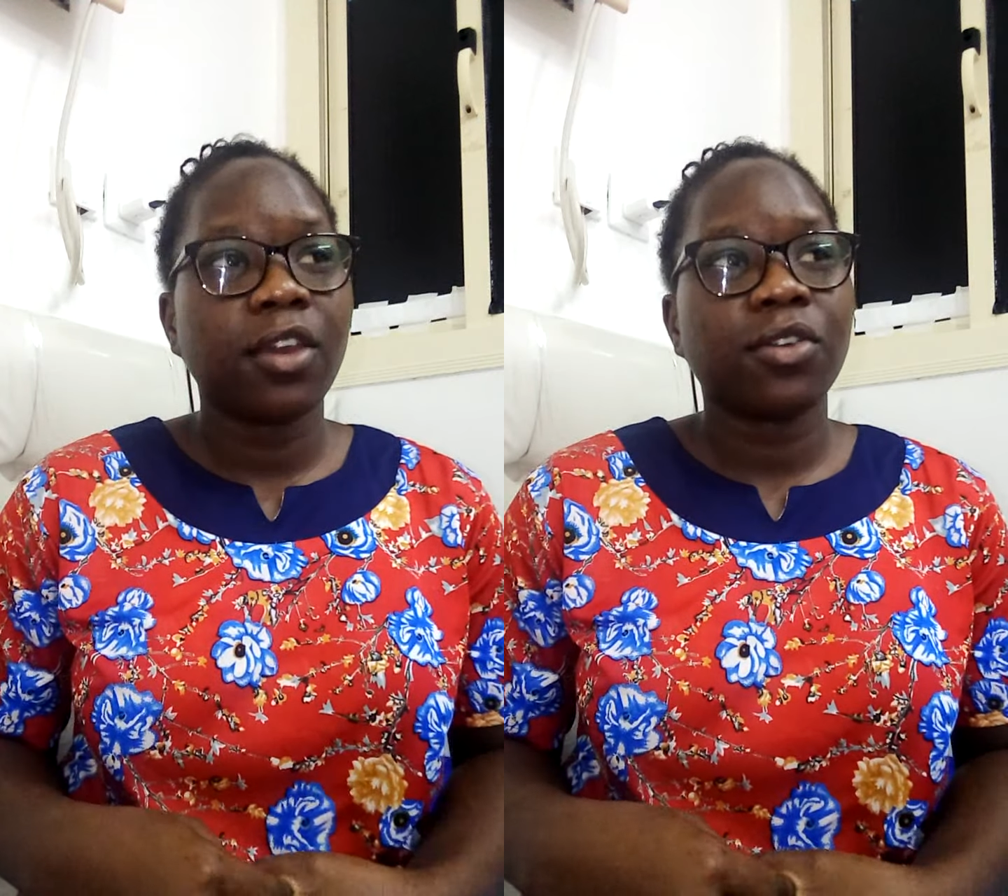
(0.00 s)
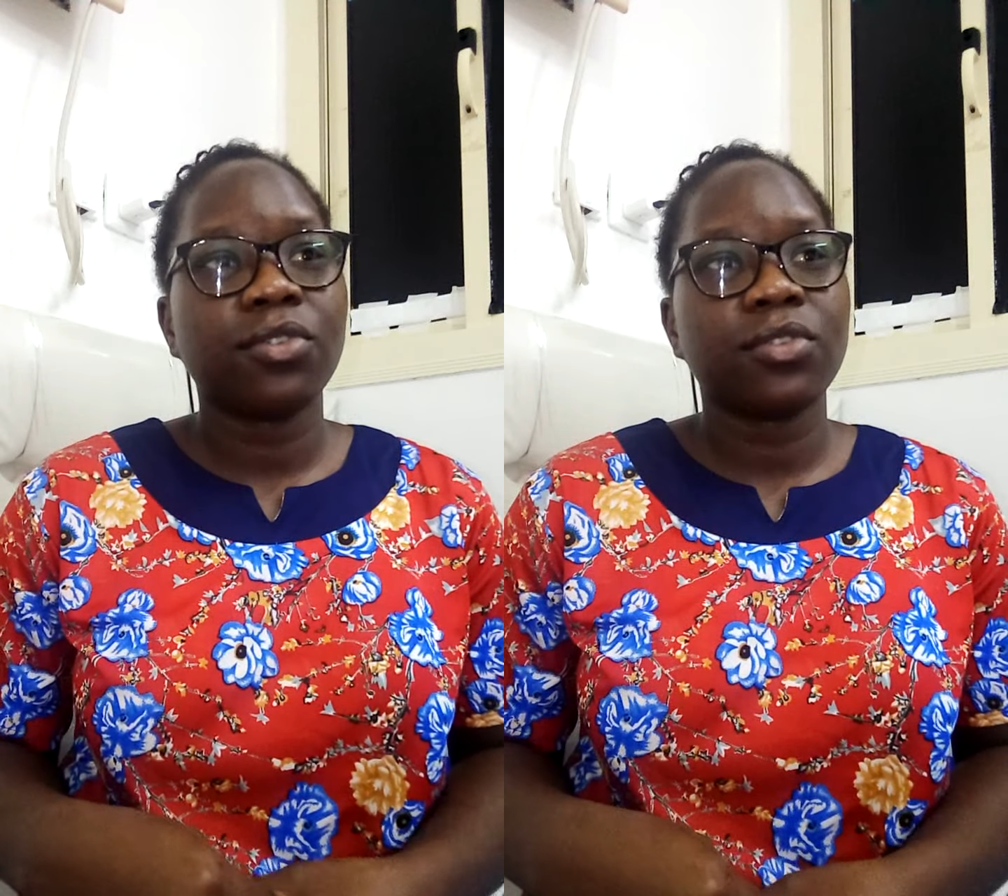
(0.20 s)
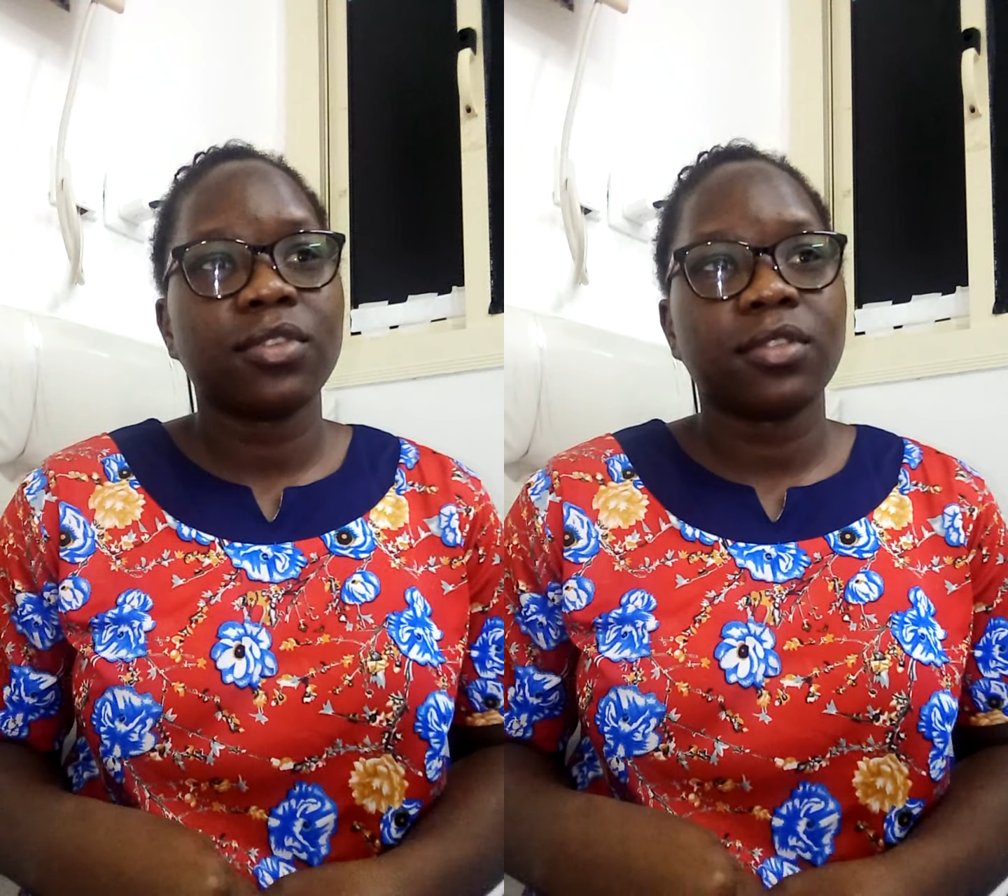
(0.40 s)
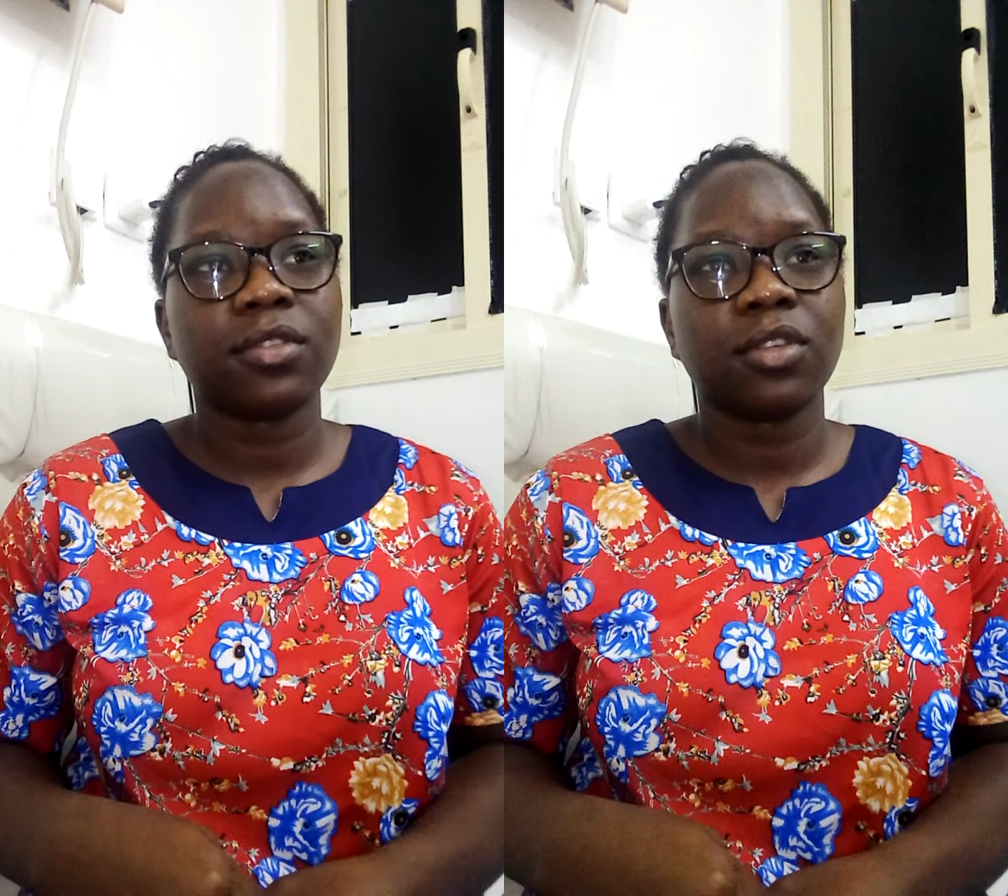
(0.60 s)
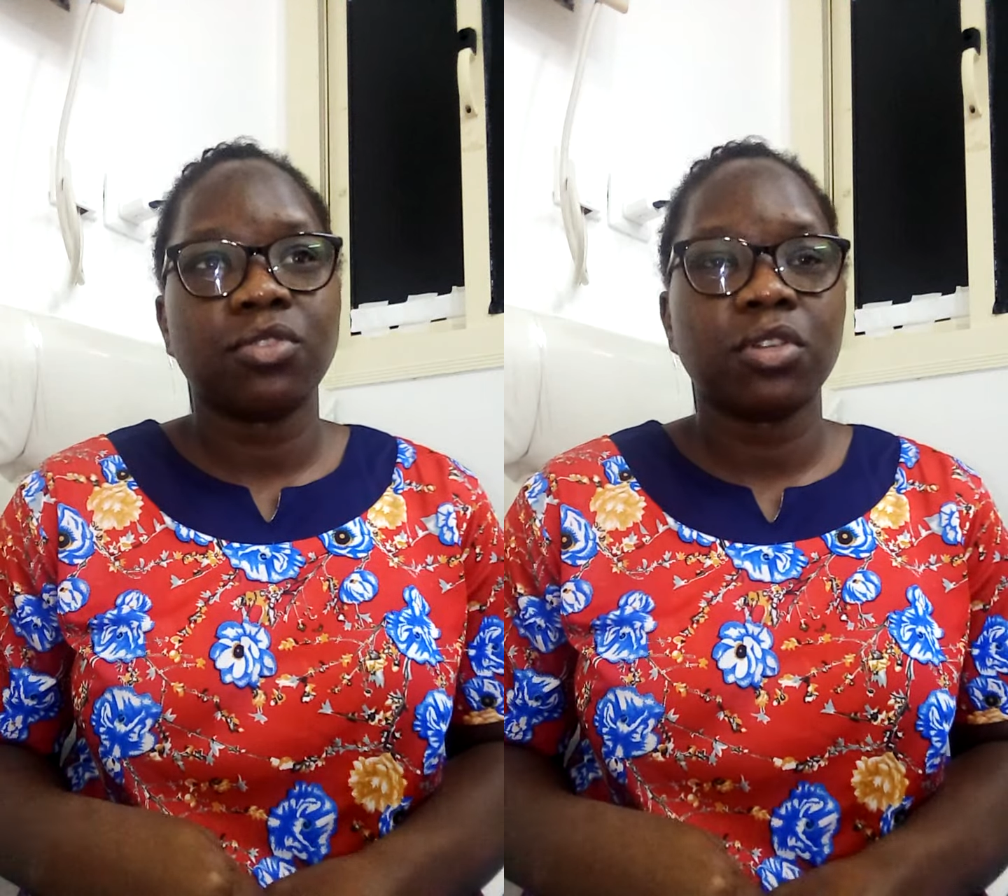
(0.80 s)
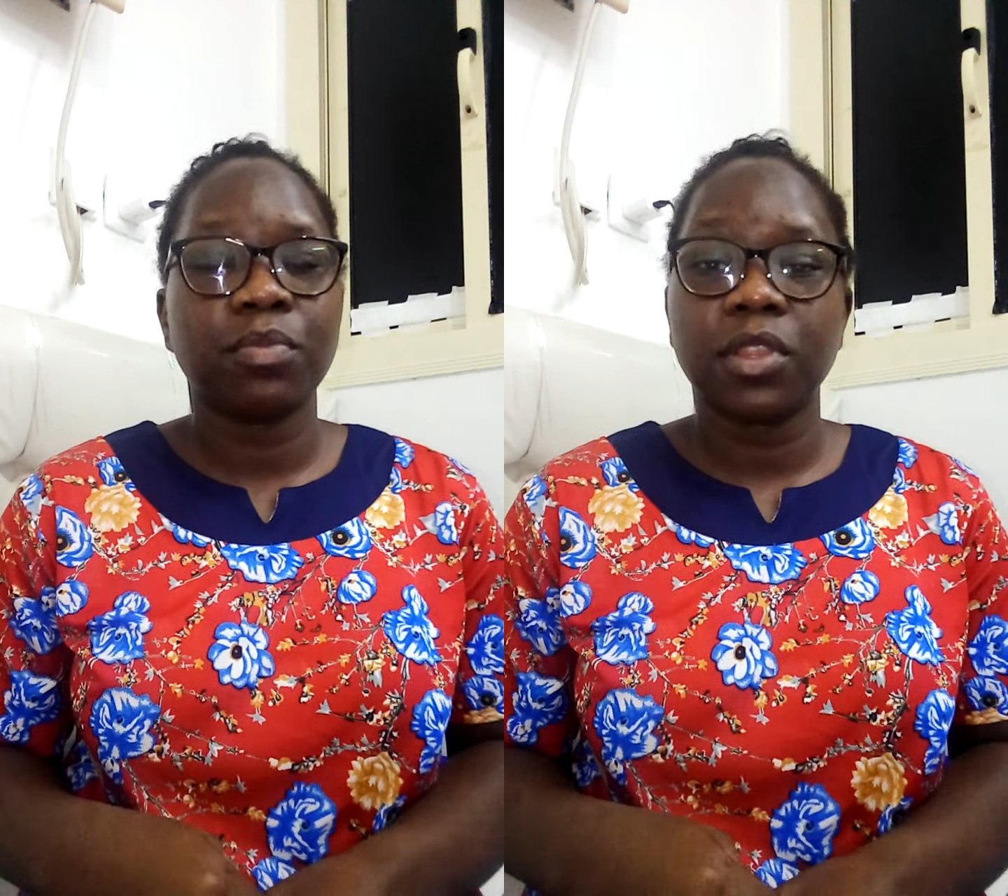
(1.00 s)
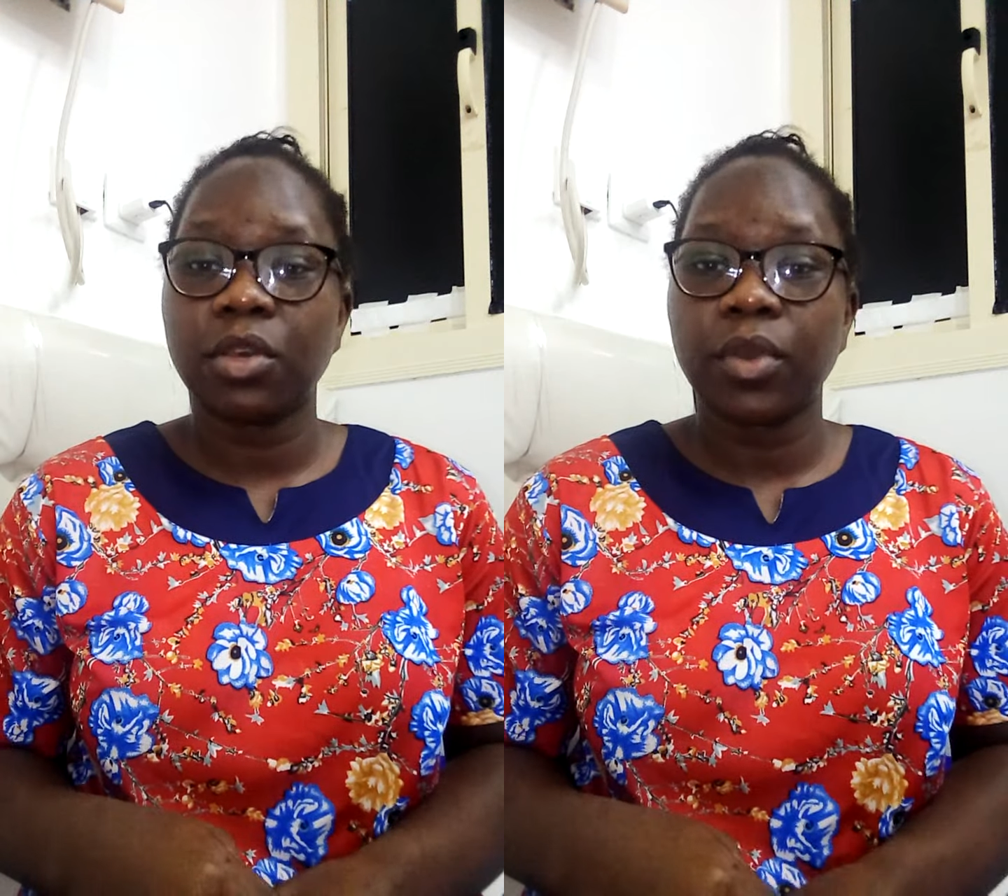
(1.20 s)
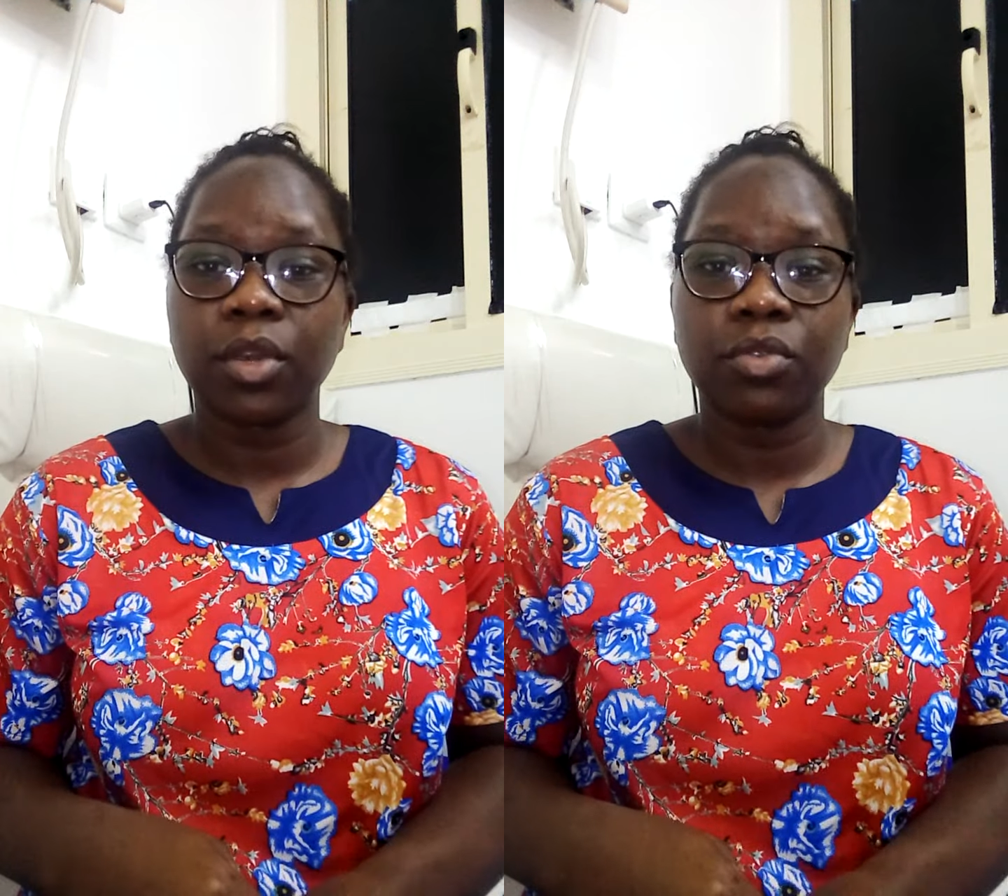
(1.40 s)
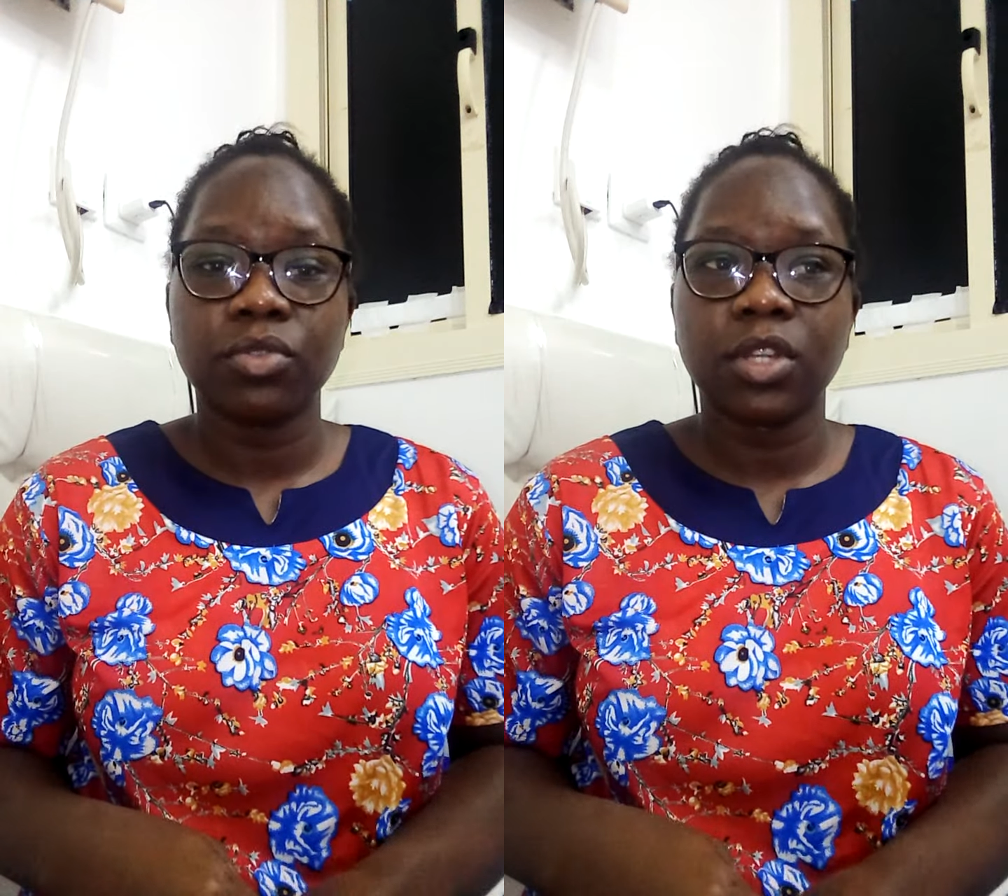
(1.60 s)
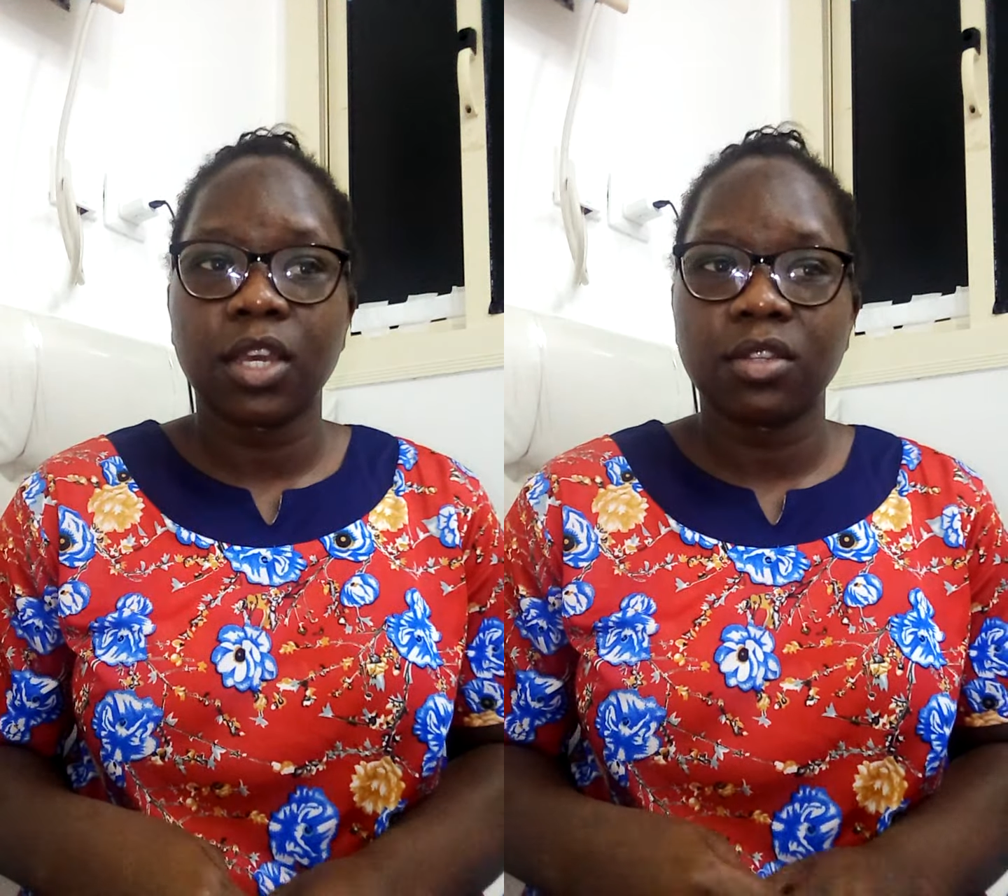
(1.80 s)
because he told me they were
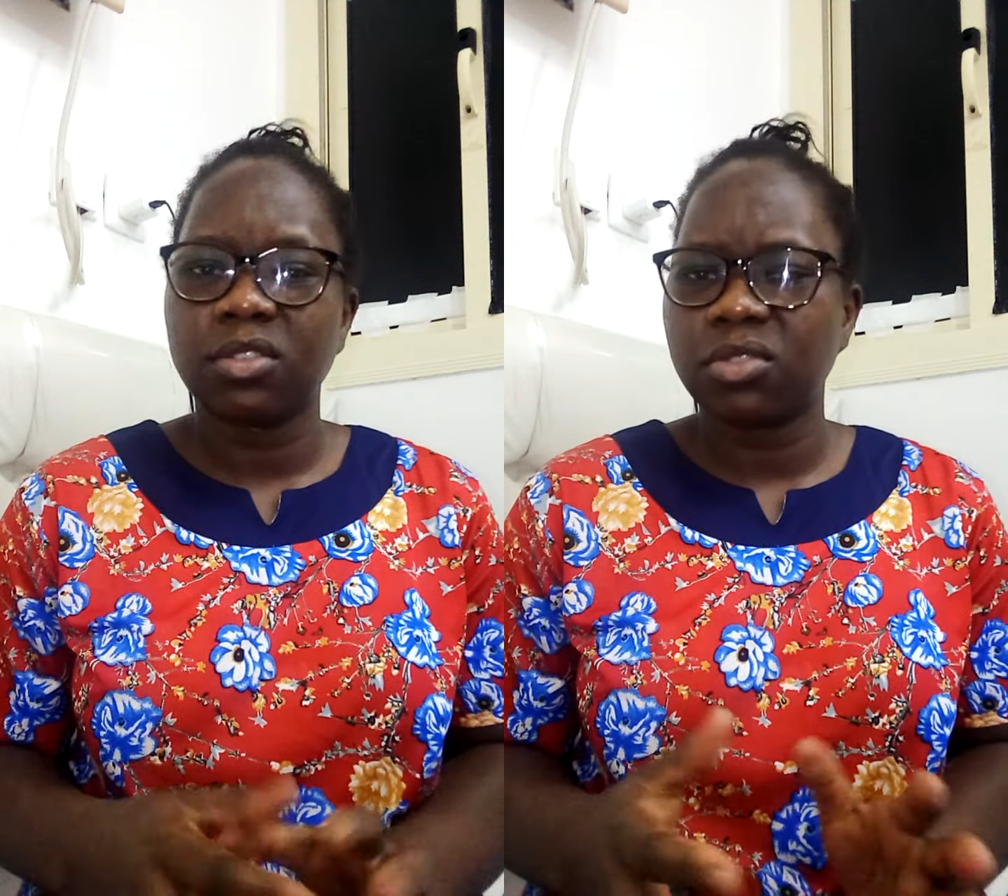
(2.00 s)
good and